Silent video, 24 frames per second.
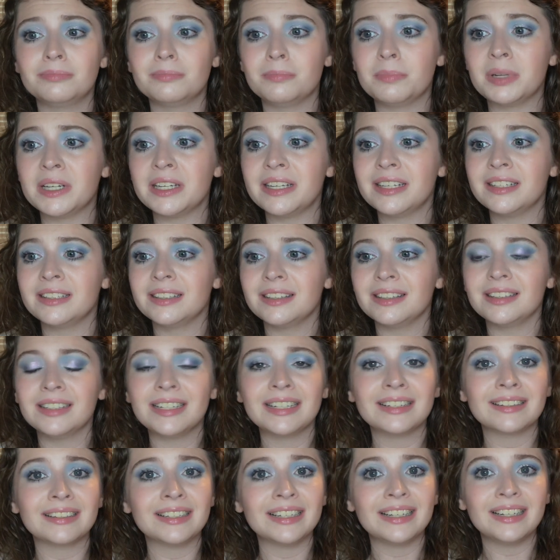
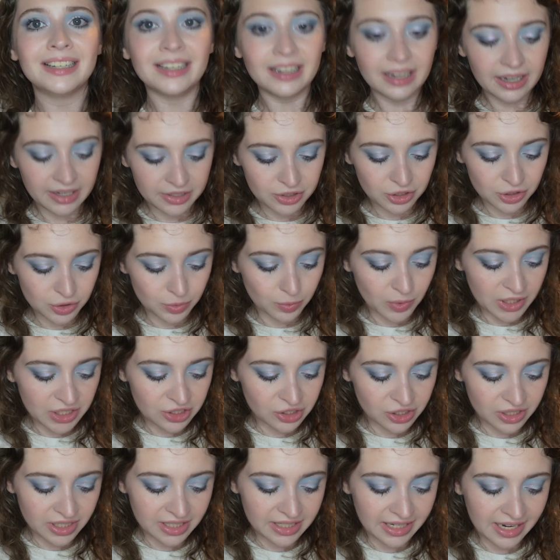like, I just
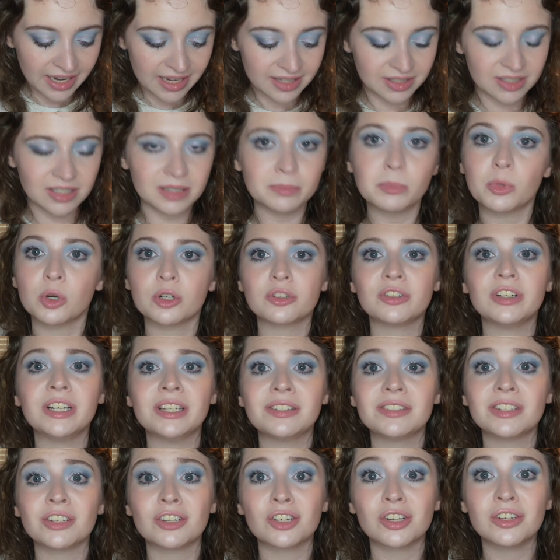wish it had some more
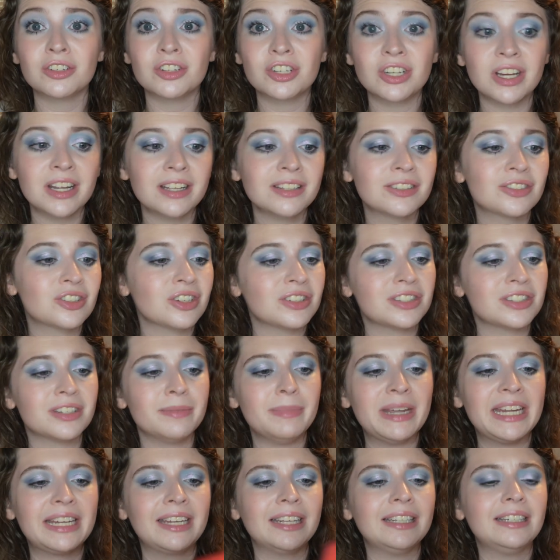transition shades just to
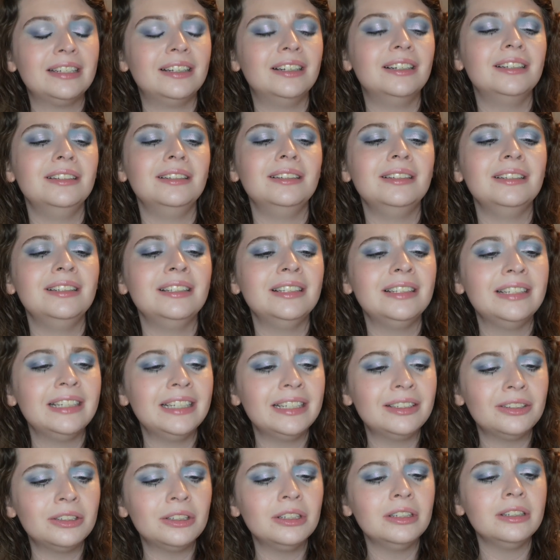make it a
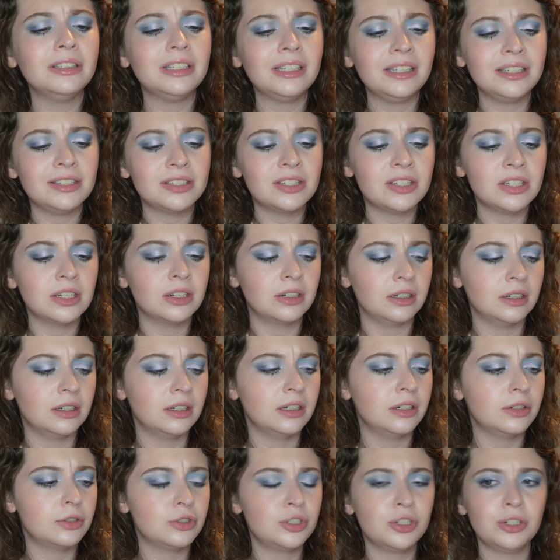little
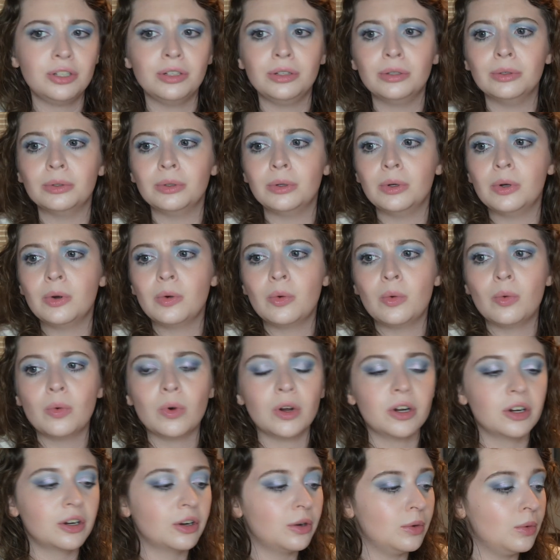easier to
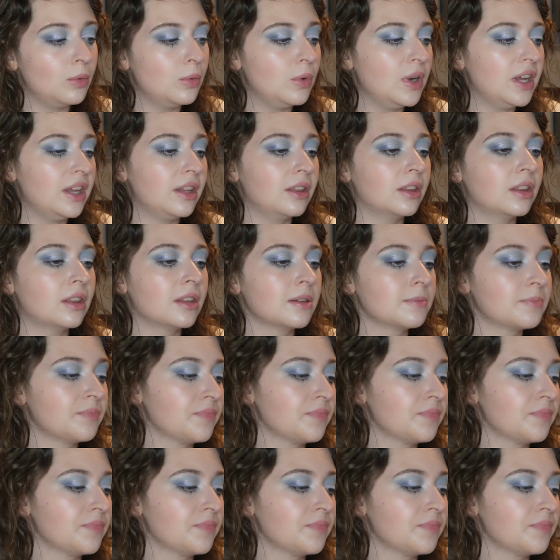work with.